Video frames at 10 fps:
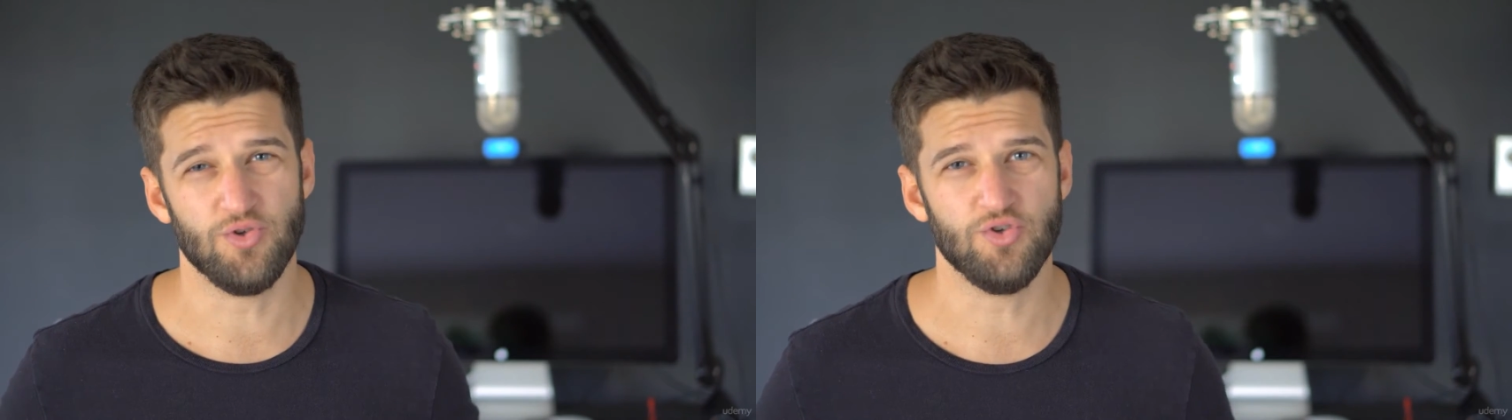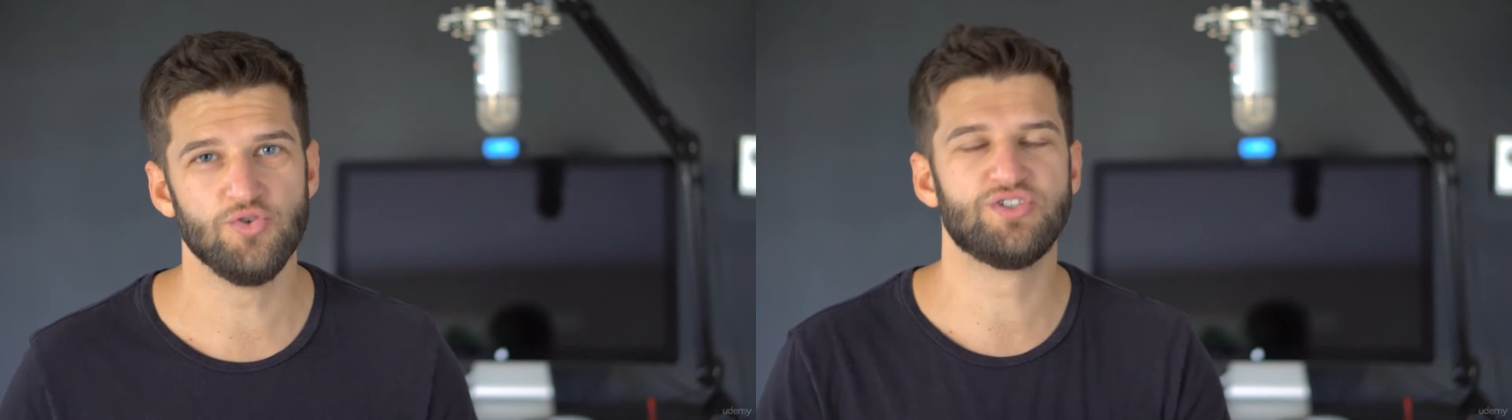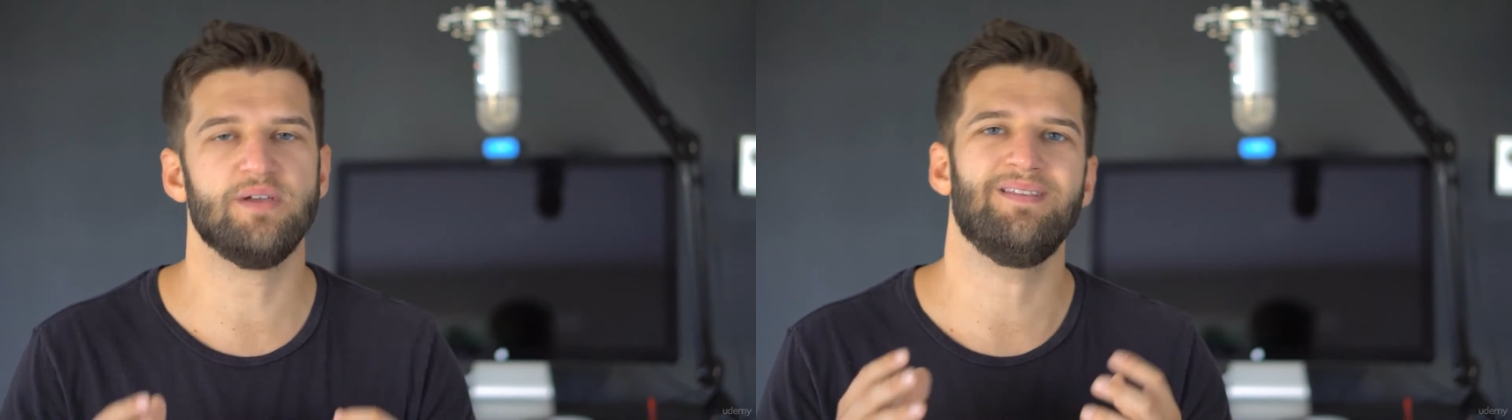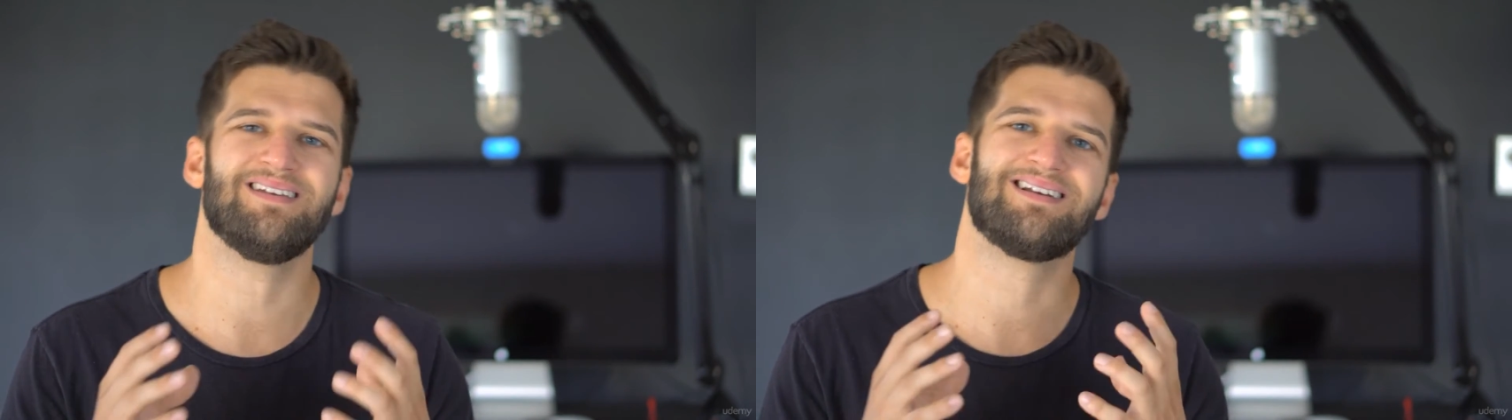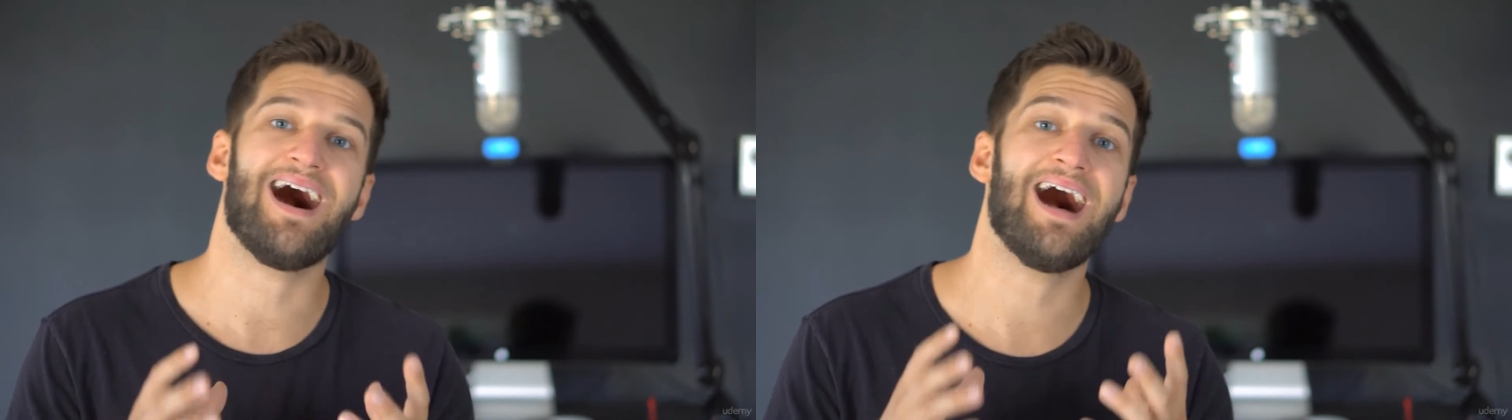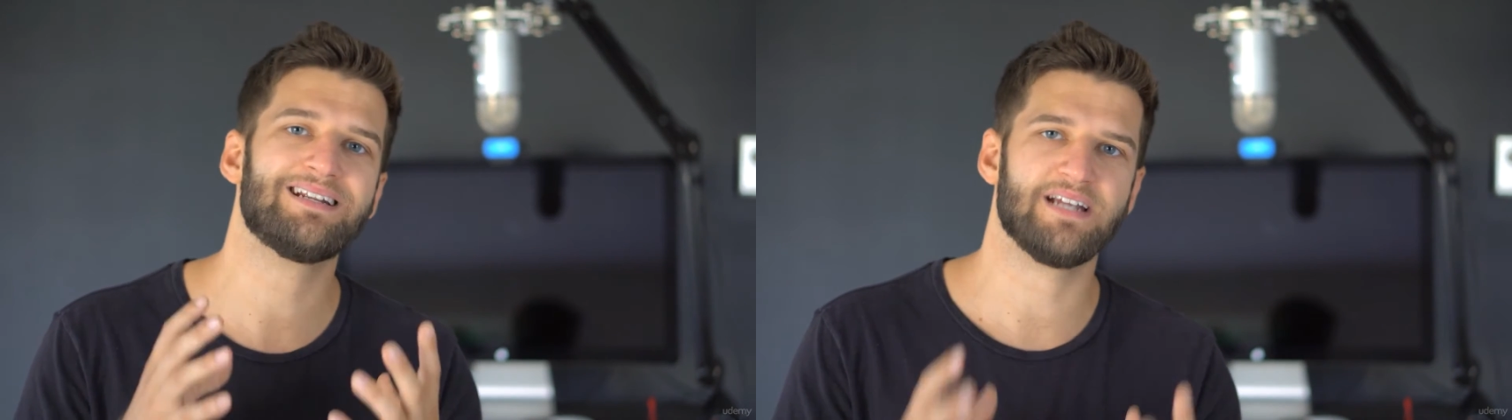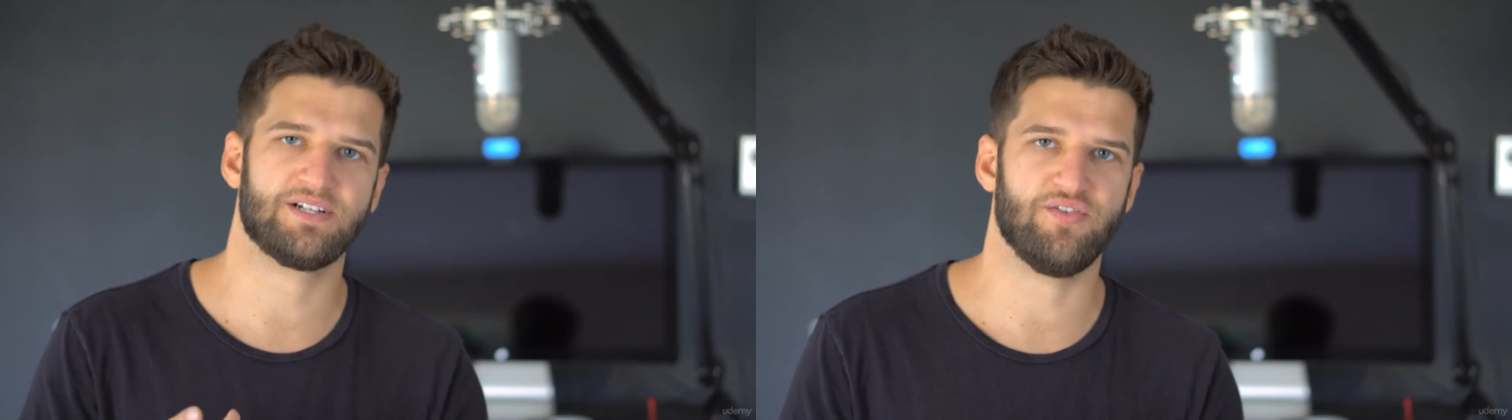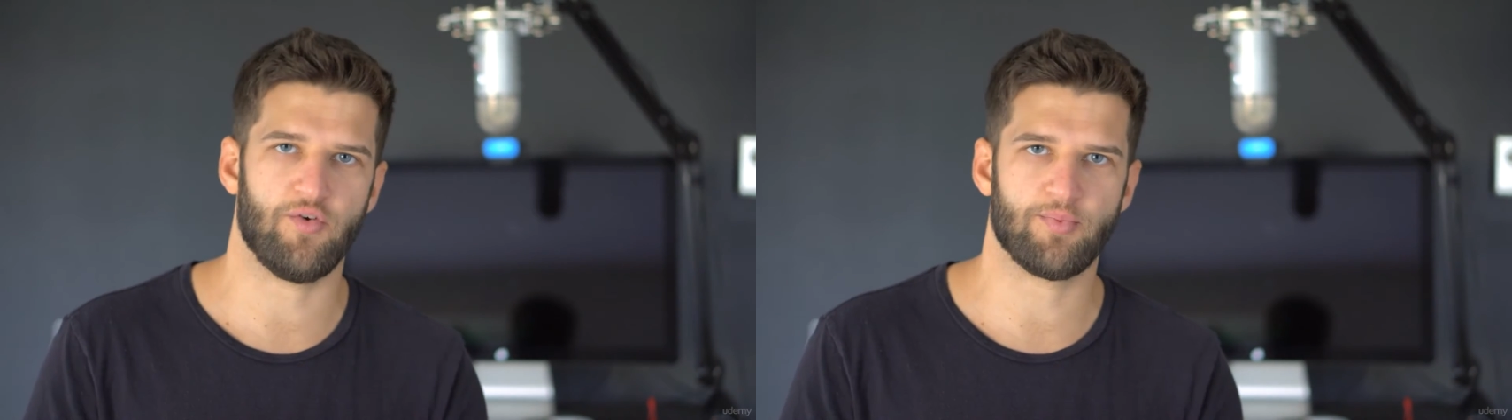use them in the
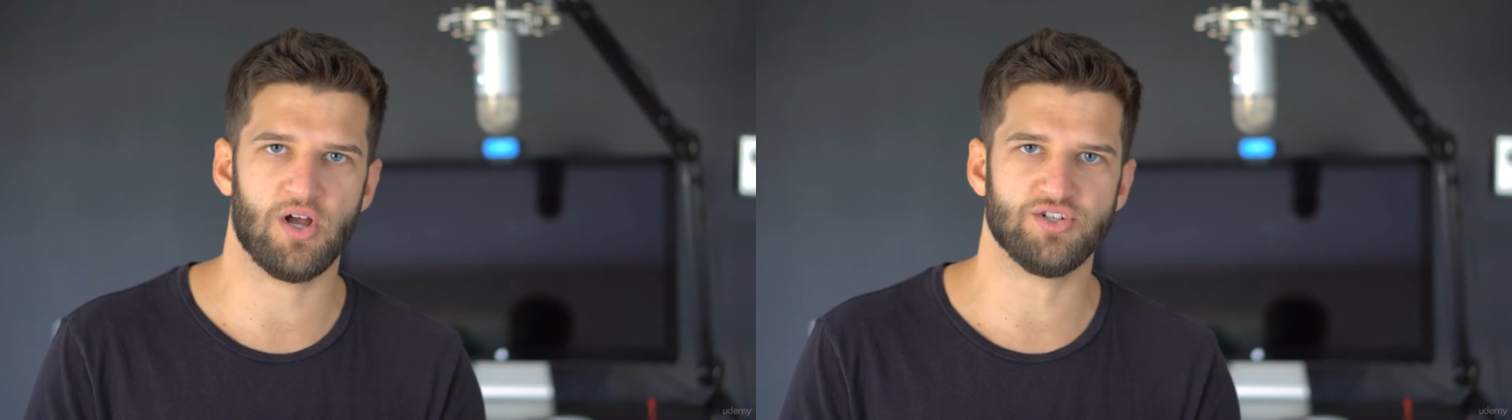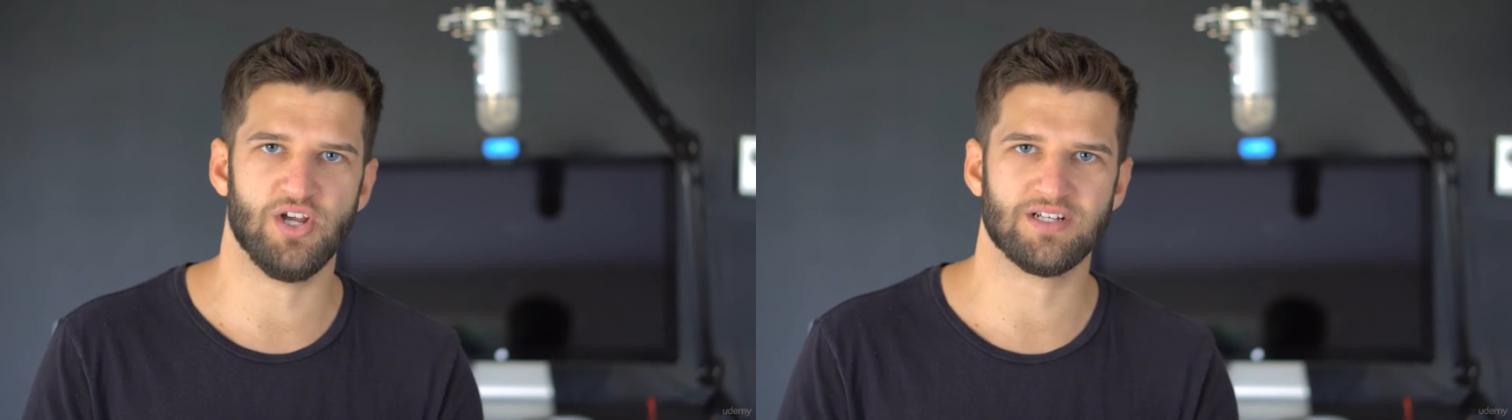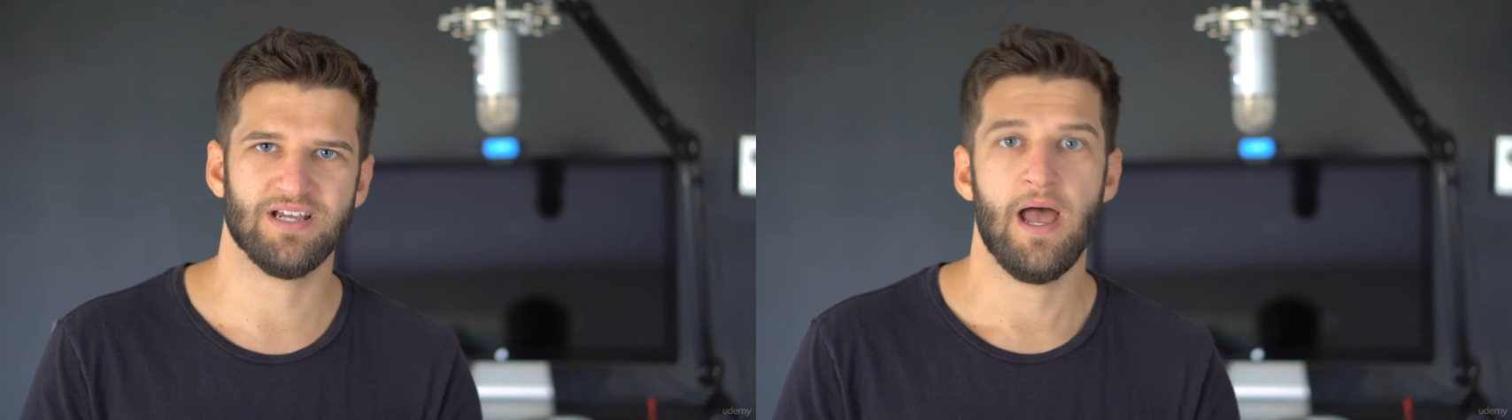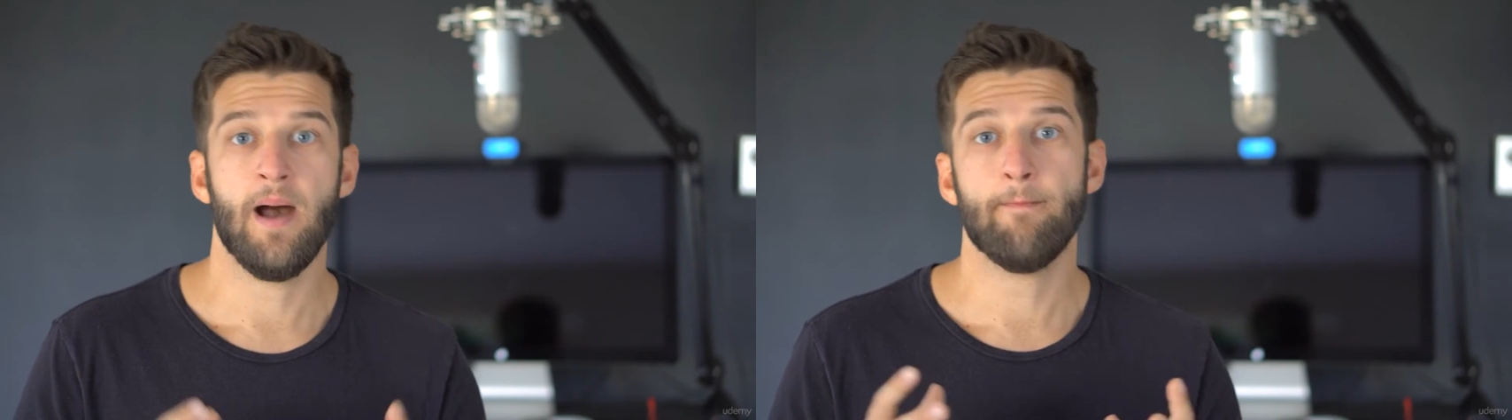context of a project,